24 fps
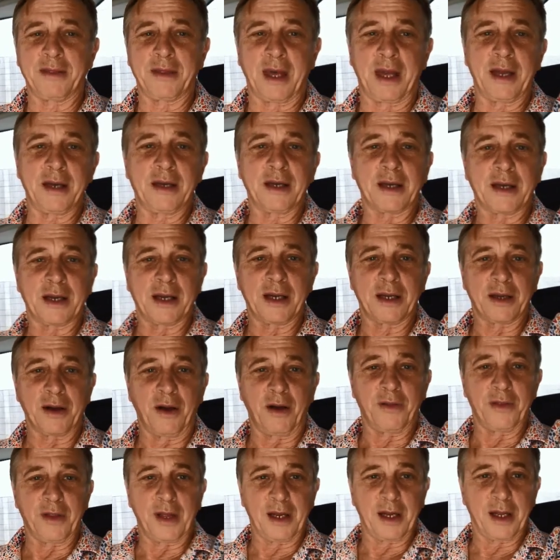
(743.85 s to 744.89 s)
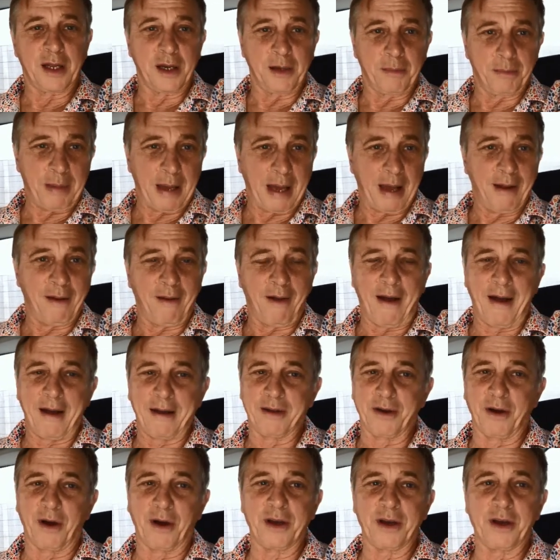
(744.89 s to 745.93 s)
then click on the little bell
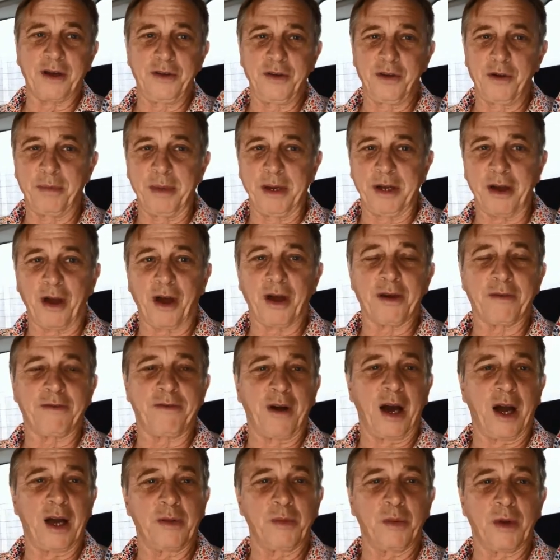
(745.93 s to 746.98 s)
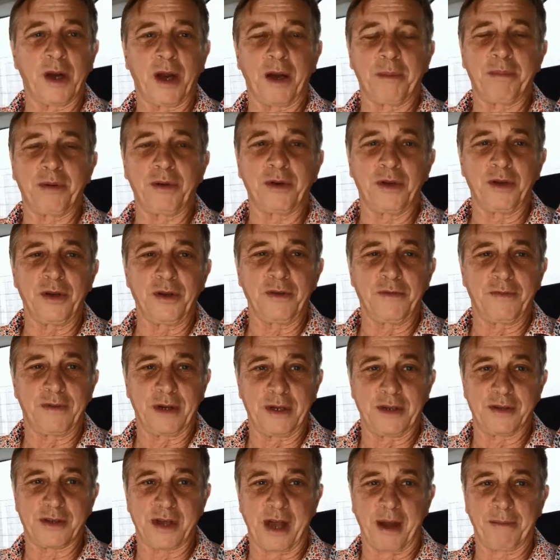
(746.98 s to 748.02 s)
icon and you'll be notified when I put new
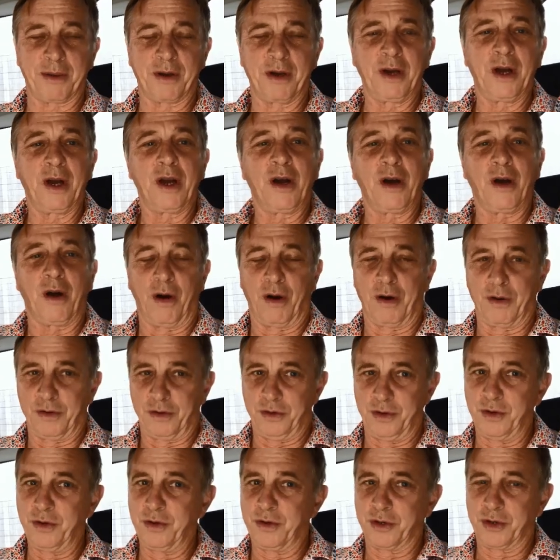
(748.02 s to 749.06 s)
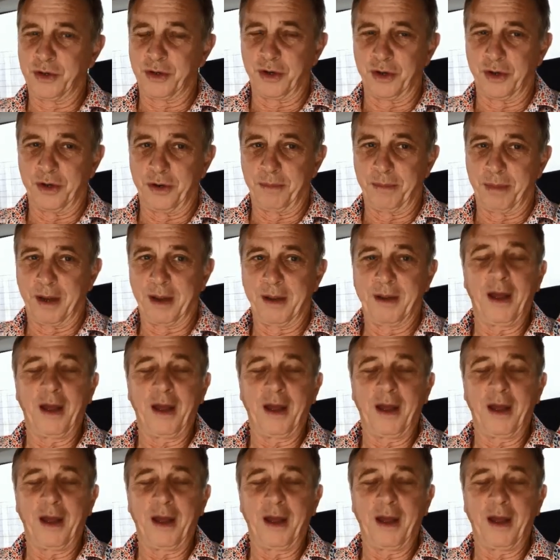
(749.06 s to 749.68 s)
vids up on YouTube.